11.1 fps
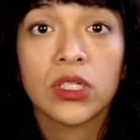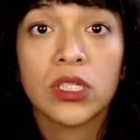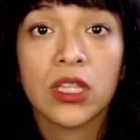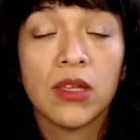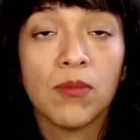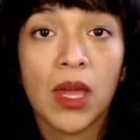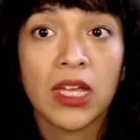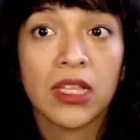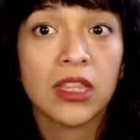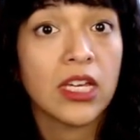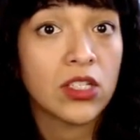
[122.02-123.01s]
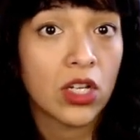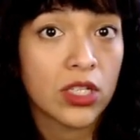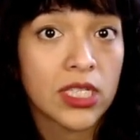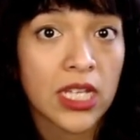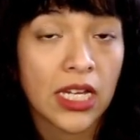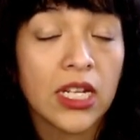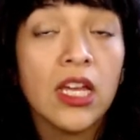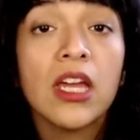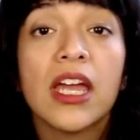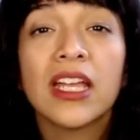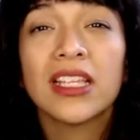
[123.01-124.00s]
the main things on the site.
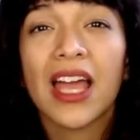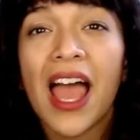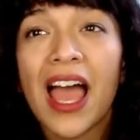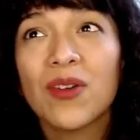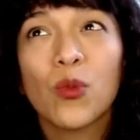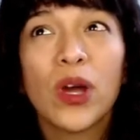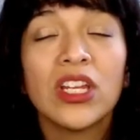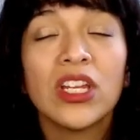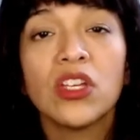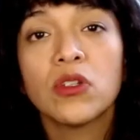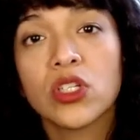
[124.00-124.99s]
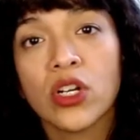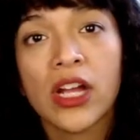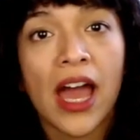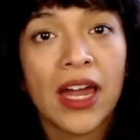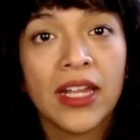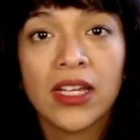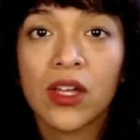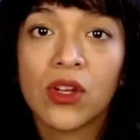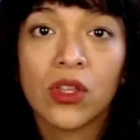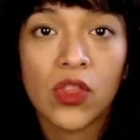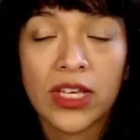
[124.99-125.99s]
When you start adding
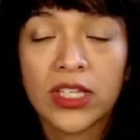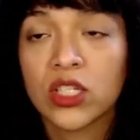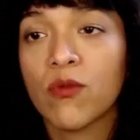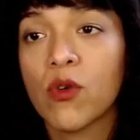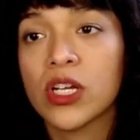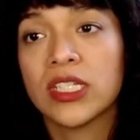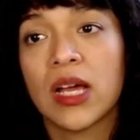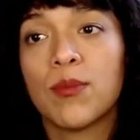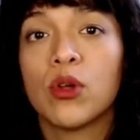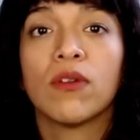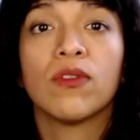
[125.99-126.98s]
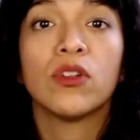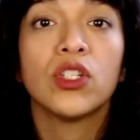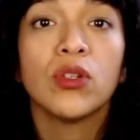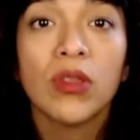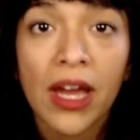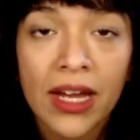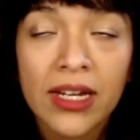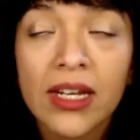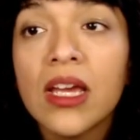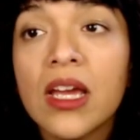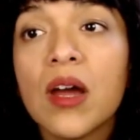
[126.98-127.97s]
other things, so for example, if you do that,
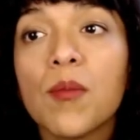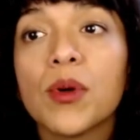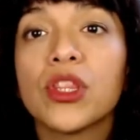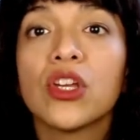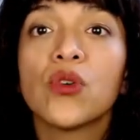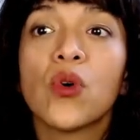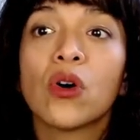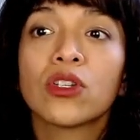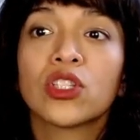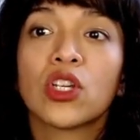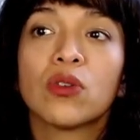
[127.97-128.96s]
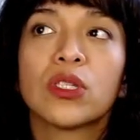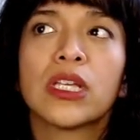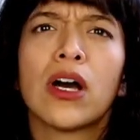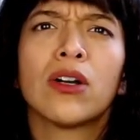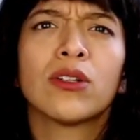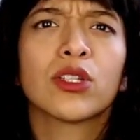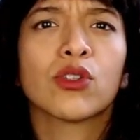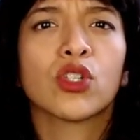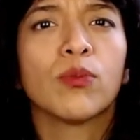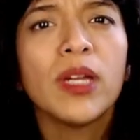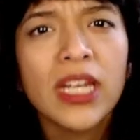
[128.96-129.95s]
but then you also sell
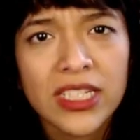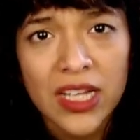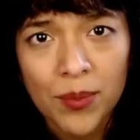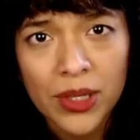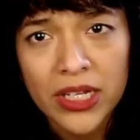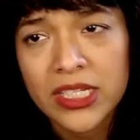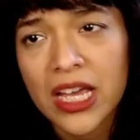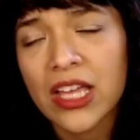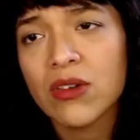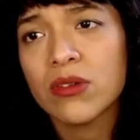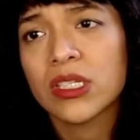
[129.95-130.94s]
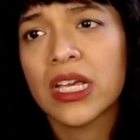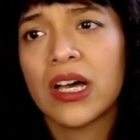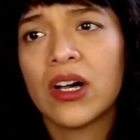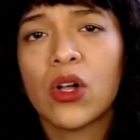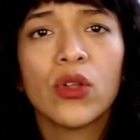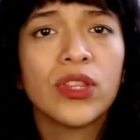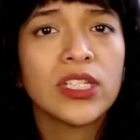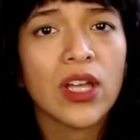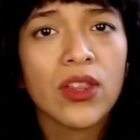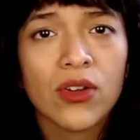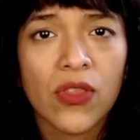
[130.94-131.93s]
social media templates and you sell all these
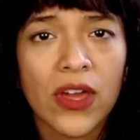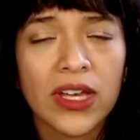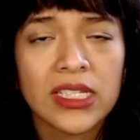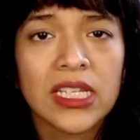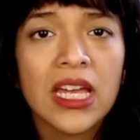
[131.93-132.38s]
other things